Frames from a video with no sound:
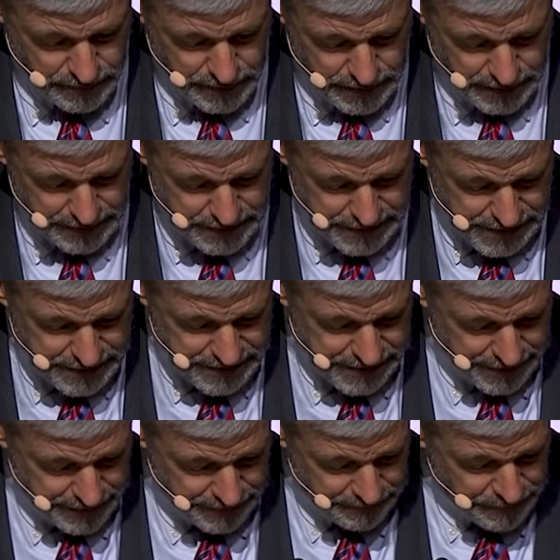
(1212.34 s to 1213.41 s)
And he says
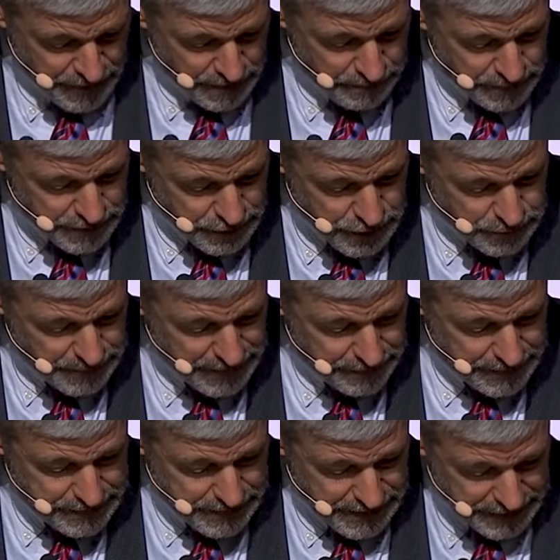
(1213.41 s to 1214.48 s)
here, but the
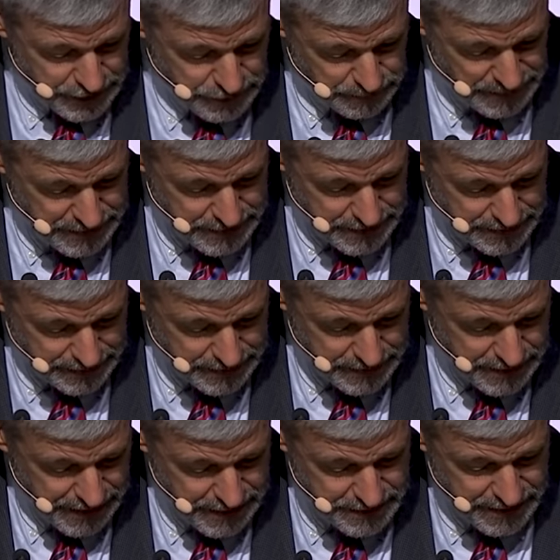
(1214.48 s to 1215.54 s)
Spirit explicitly
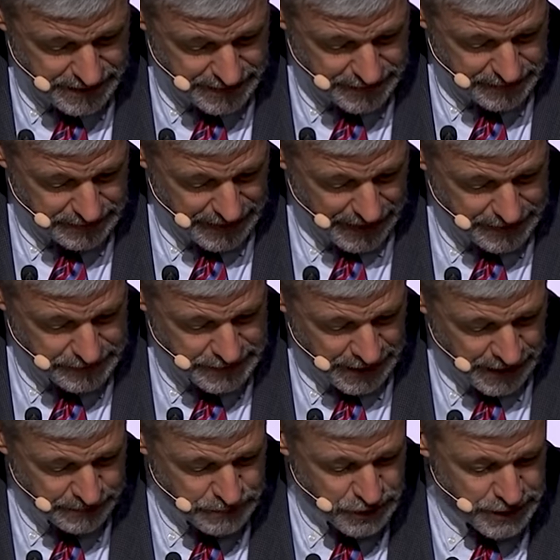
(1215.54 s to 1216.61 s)
says that in the latter
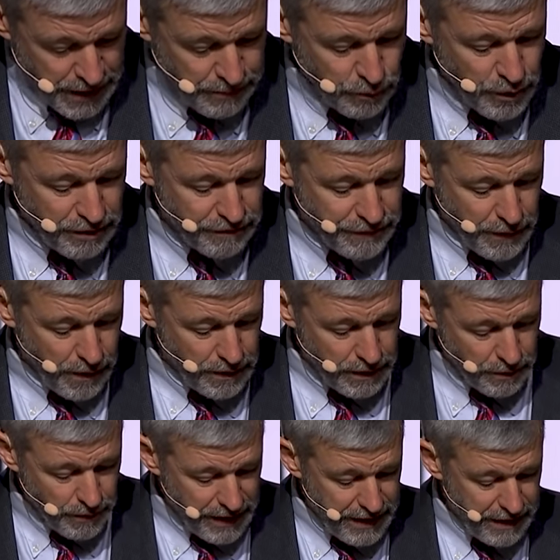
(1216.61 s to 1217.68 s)
times some will fall
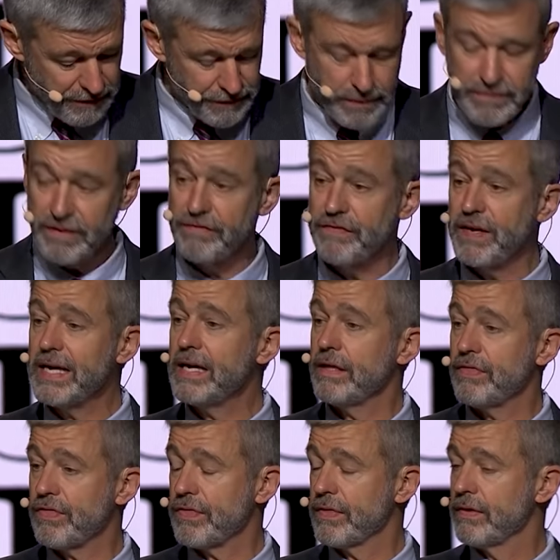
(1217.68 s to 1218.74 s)
away from the
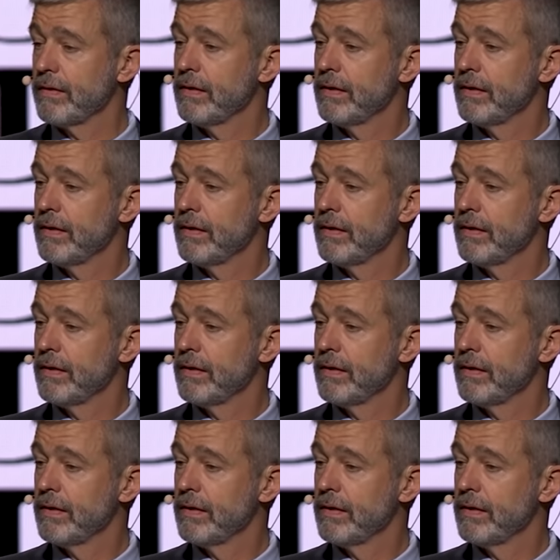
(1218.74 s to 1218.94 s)
faith.